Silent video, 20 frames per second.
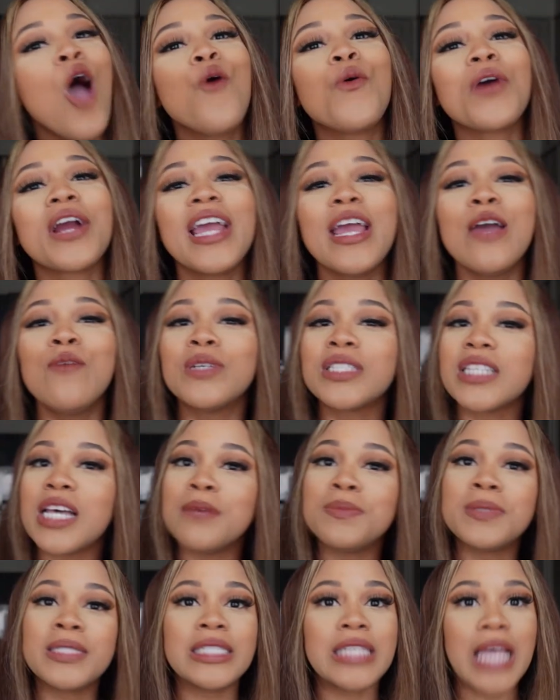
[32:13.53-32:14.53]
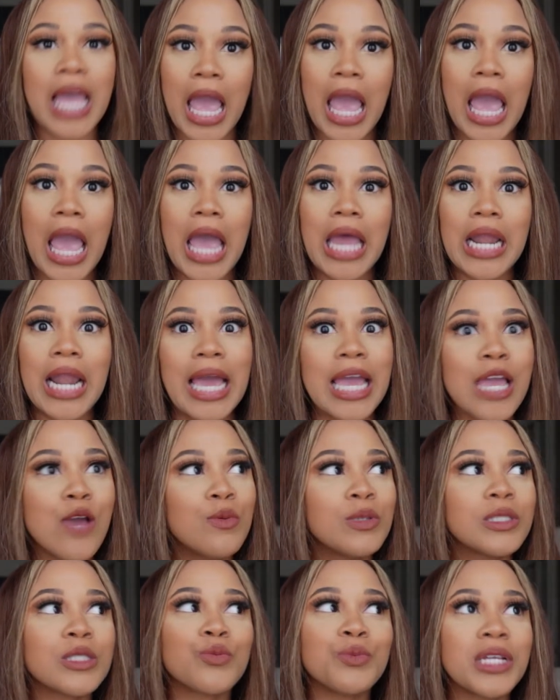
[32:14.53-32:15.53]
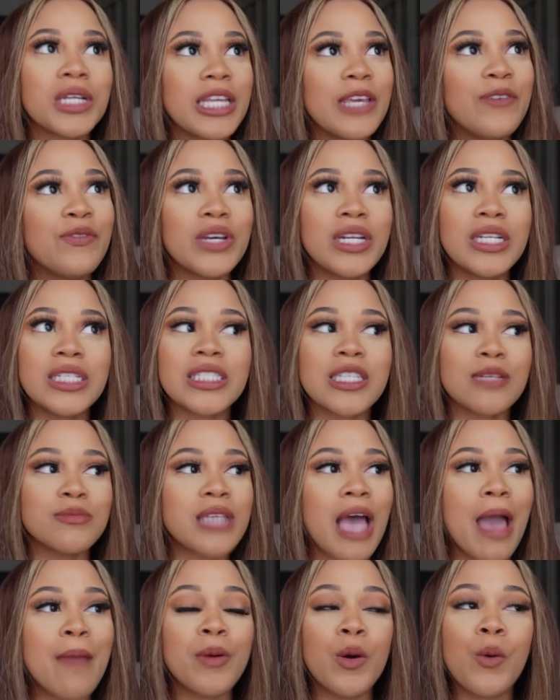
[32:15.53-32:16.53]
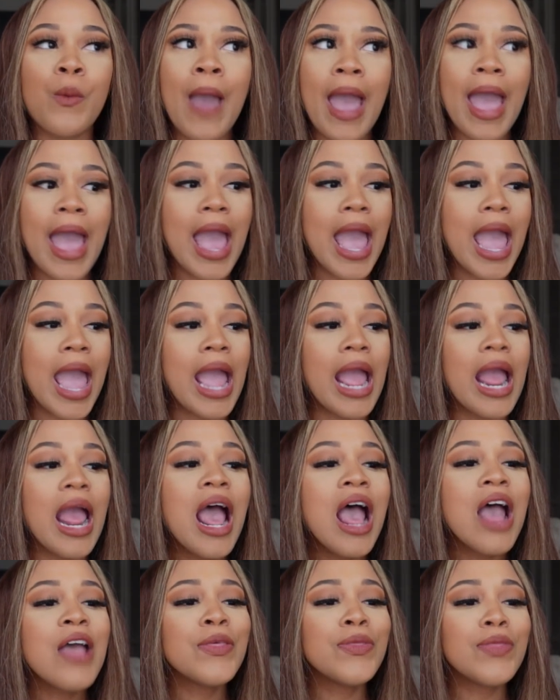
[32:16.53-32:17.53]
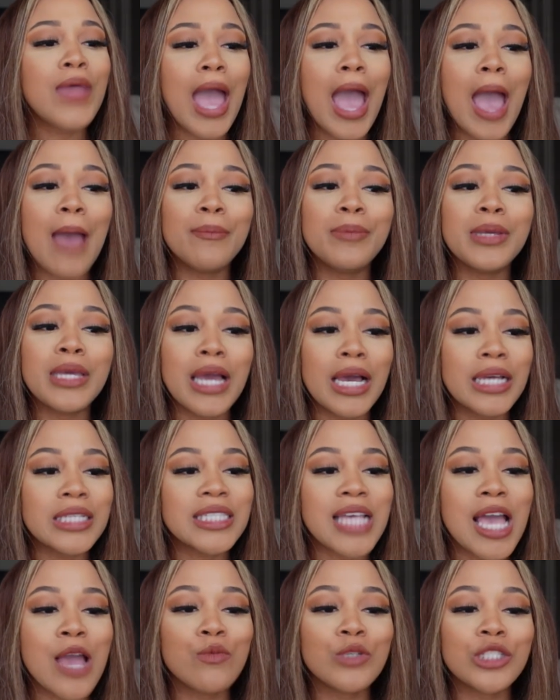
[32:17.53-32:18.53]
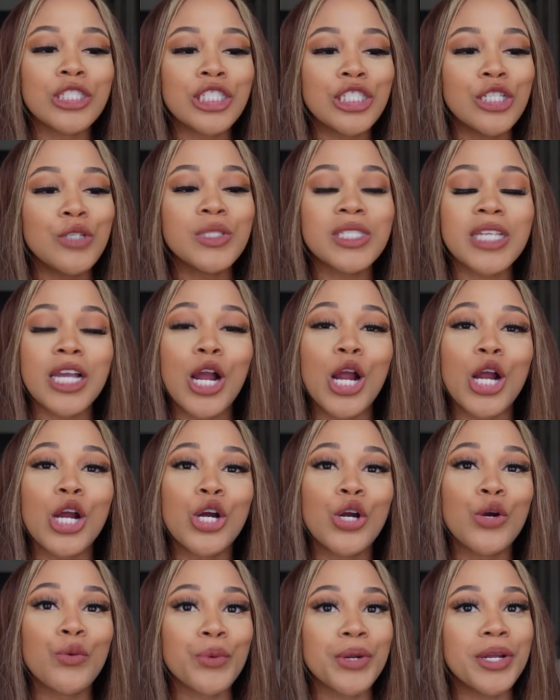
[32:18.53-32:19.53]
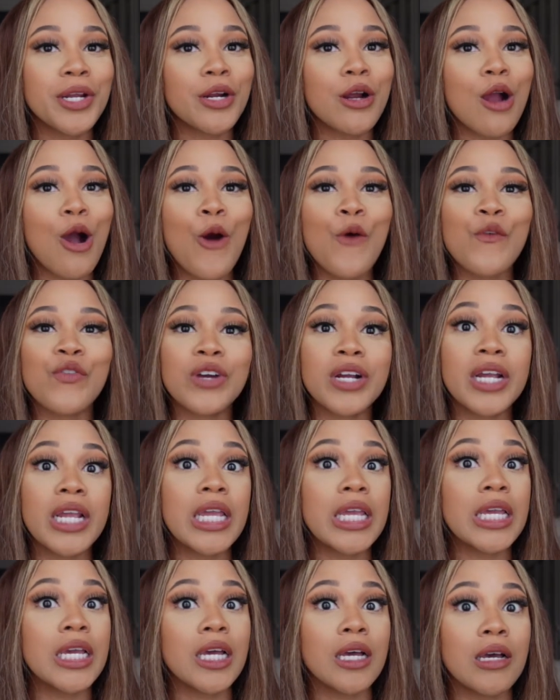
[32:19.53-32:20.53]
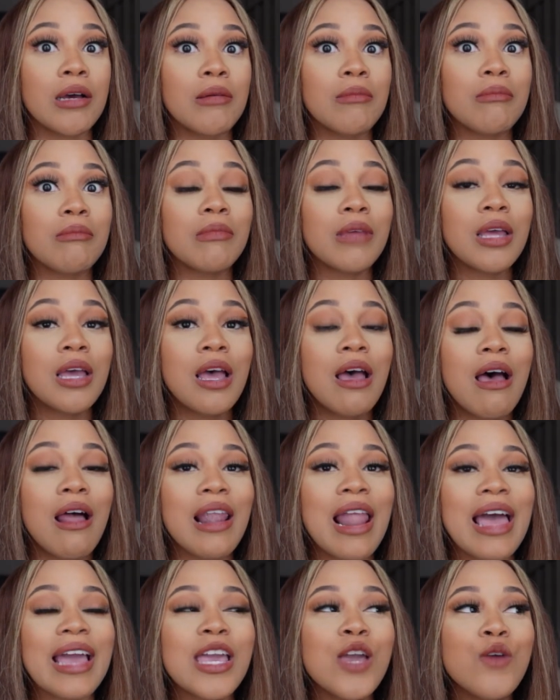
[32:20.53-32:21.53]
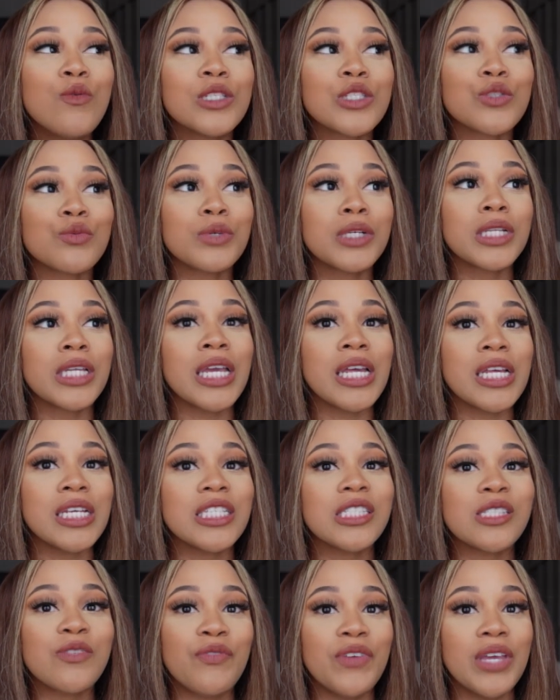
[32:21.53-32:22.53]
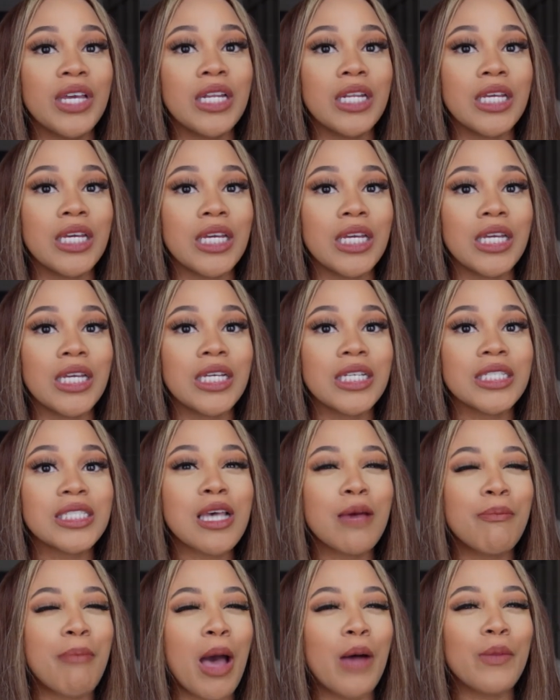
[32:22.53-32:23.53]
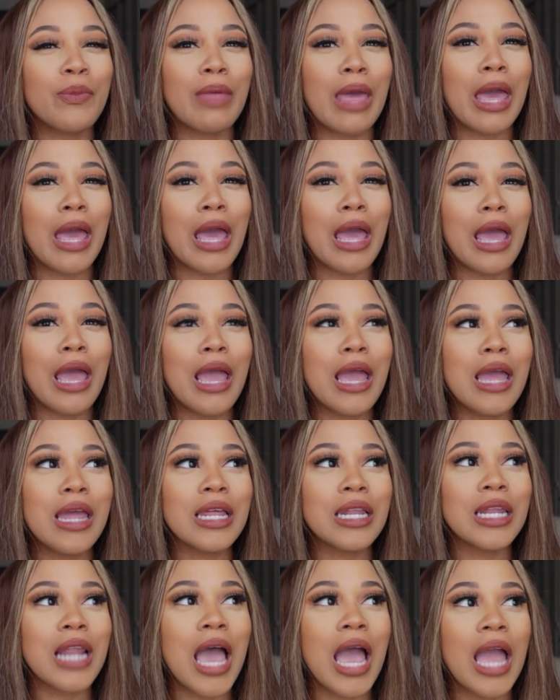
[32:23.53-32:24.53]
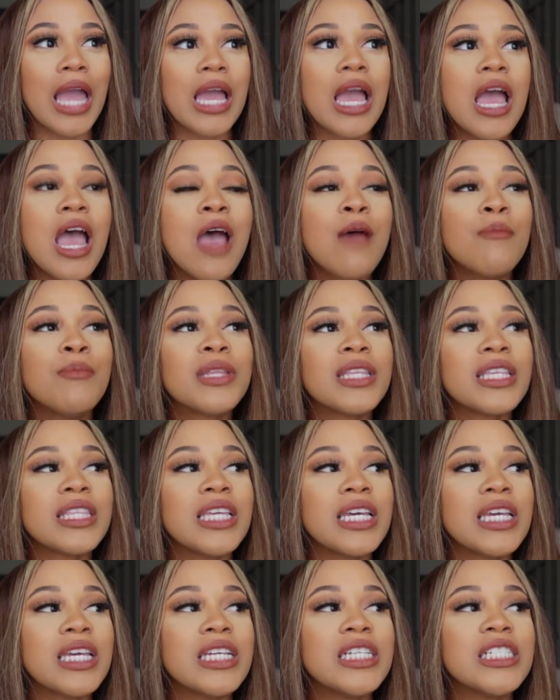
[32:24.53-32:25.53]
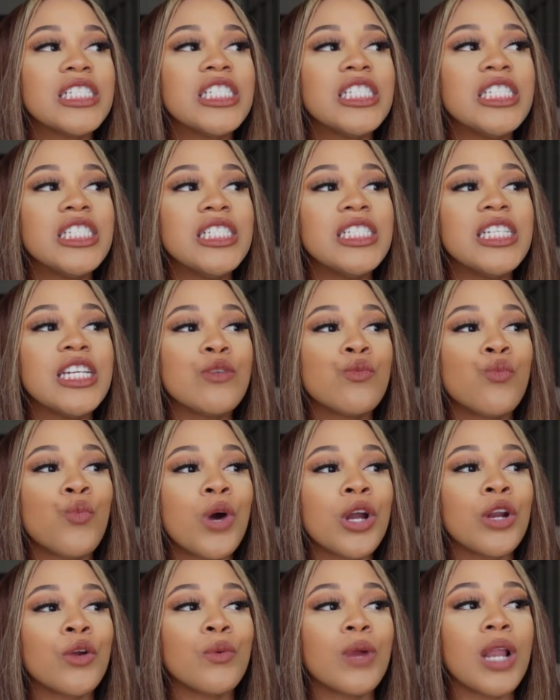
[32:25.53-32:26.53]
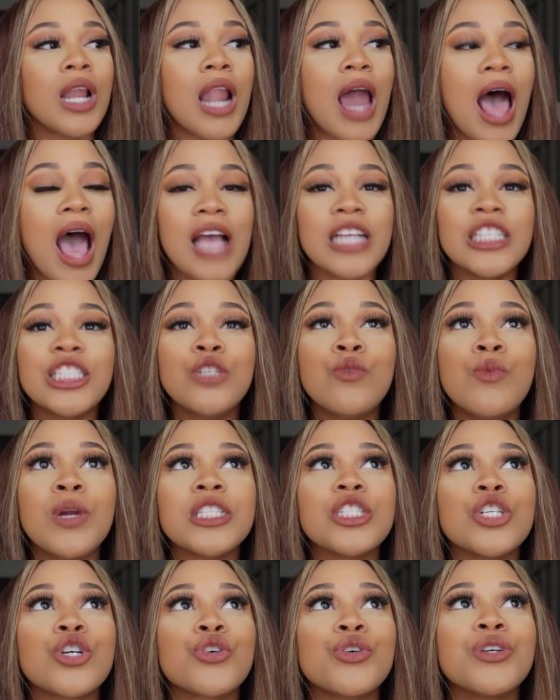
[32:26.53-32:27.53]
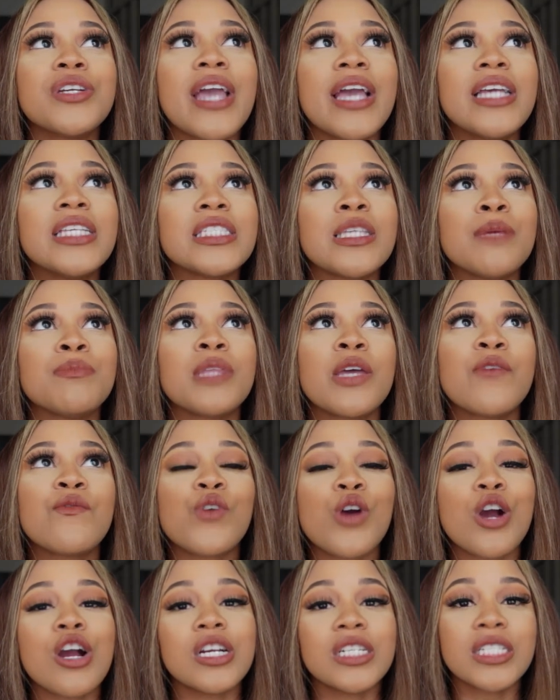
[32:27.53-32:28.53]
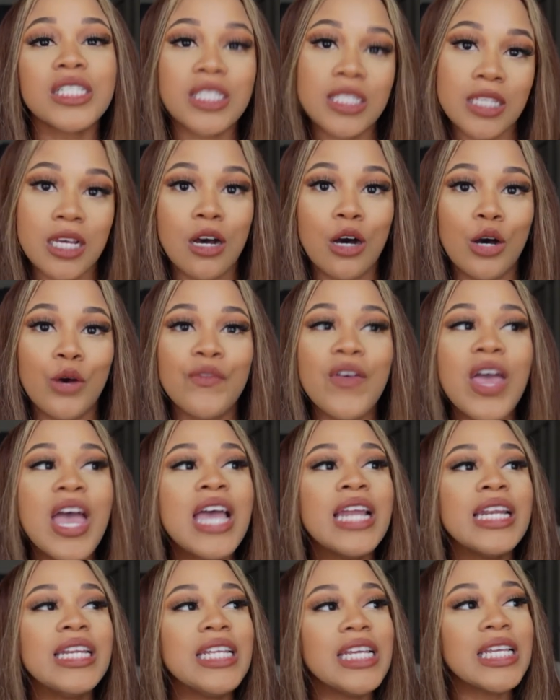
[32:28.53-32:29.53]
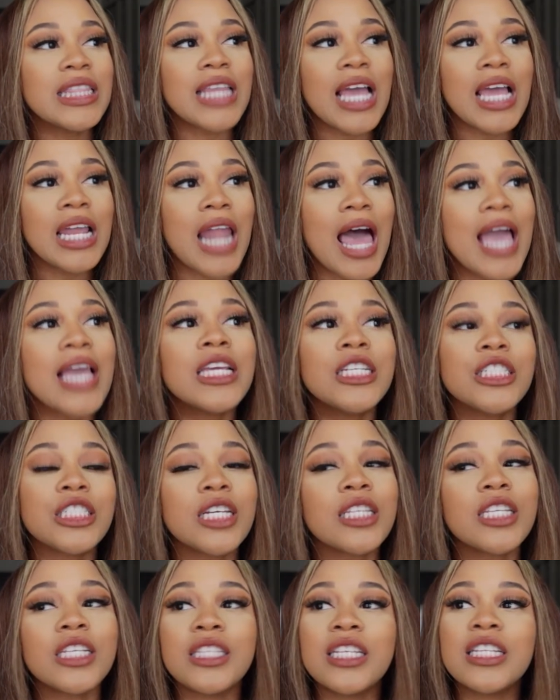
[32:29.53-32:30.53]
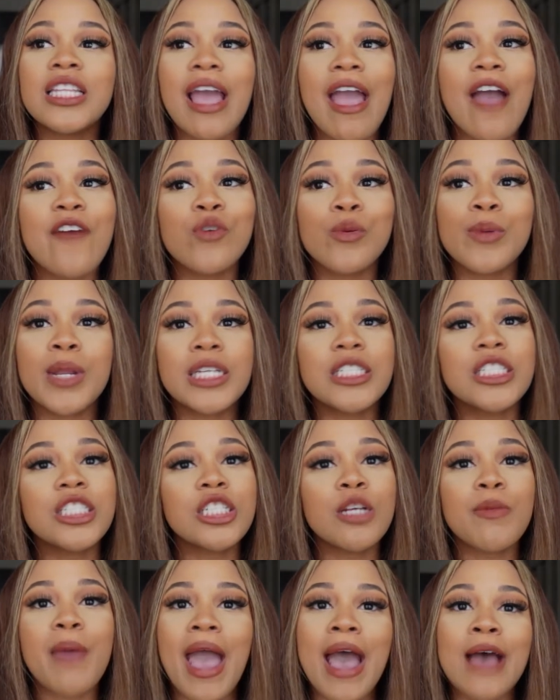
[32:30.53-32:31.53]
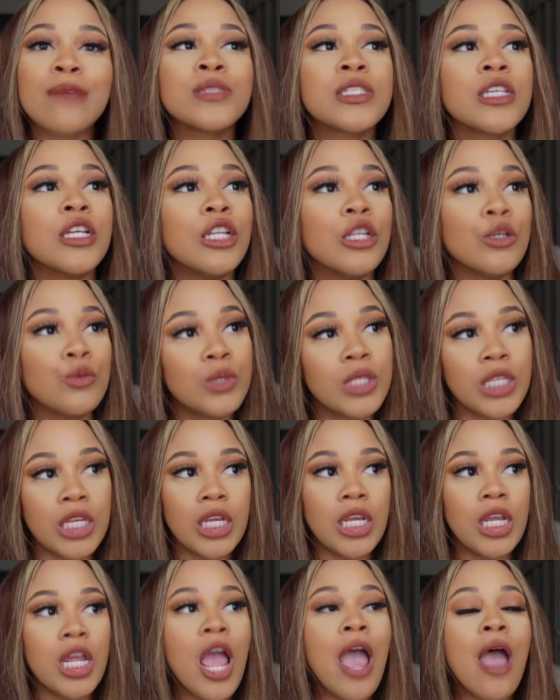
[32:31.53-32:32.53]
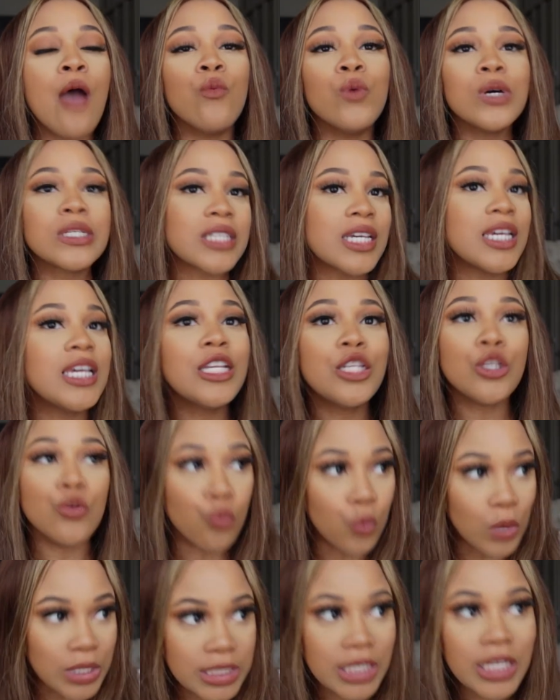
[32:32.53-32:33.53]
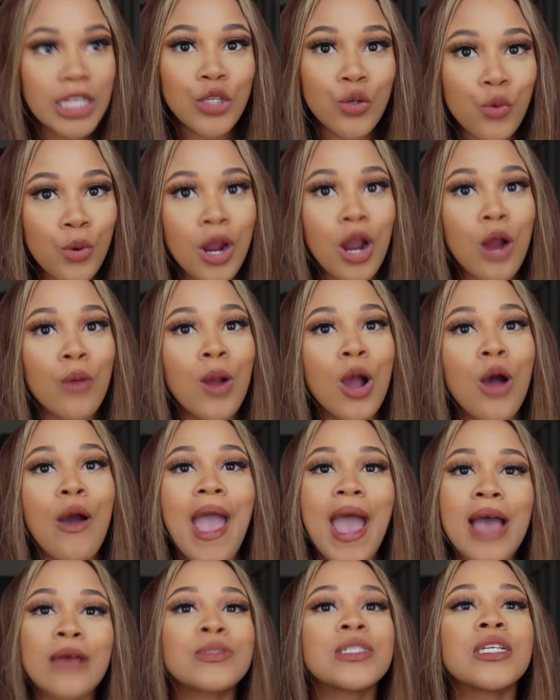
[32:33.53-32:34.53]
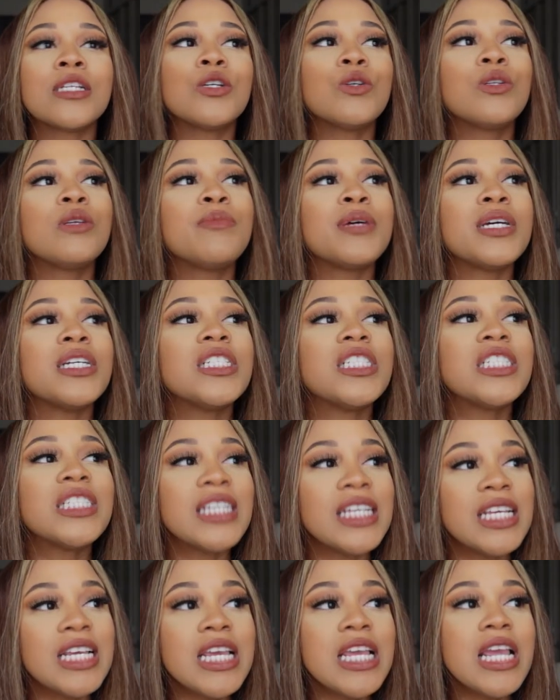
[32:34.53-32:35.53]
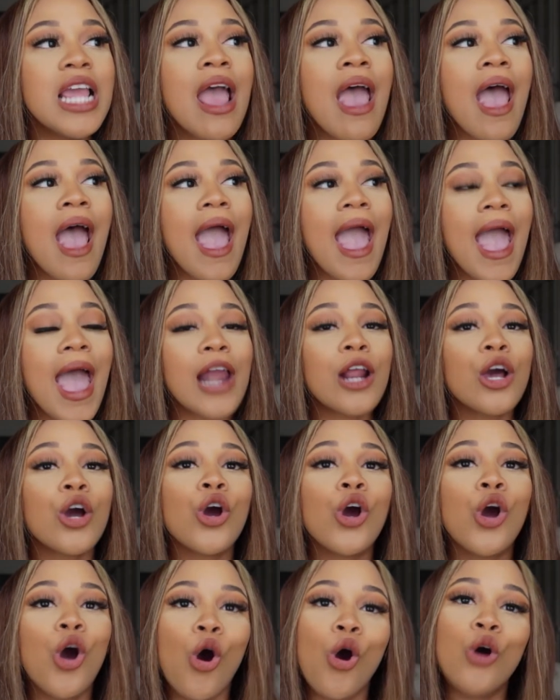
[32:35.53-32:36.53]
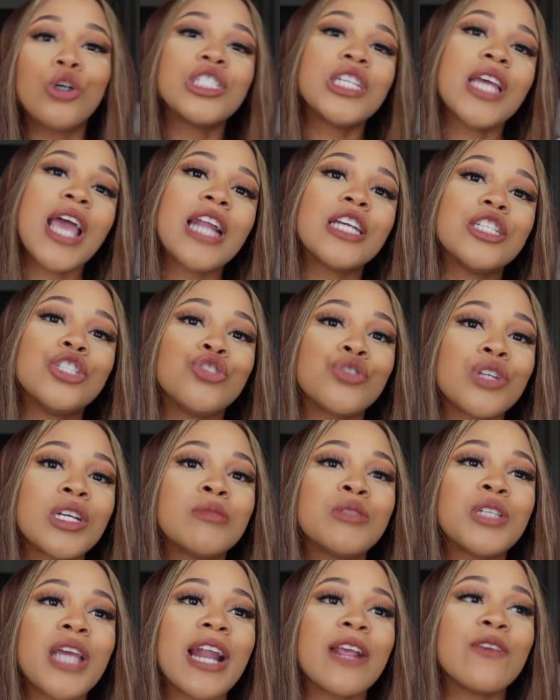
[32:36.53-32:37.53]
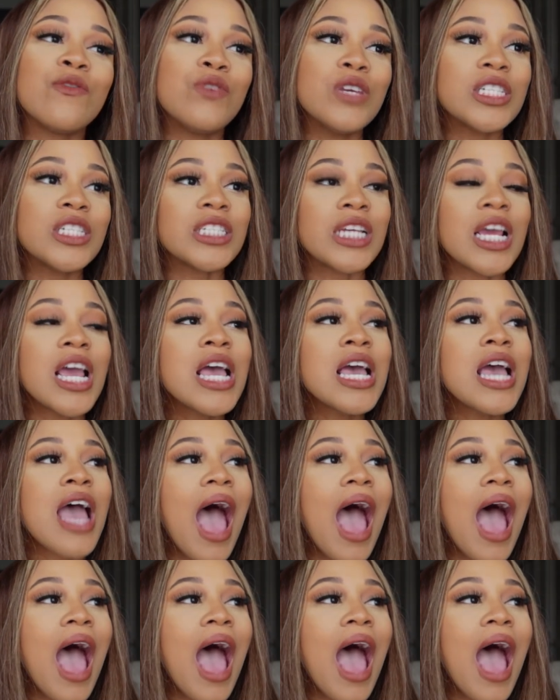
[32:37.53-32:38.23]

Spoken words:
where he was upset, like he was really feeling some type of way that Beyonce was choosing her career over him. Like he was really in his feelings about that. Like, but the thing is, she didn't want to rely. She wanted to create something for herself. Did they like each other? Did they have a relationship? Absolutely. Wasn't he doing her wrong? Absolutely. But she had a goal. She had a dream. She had a vision.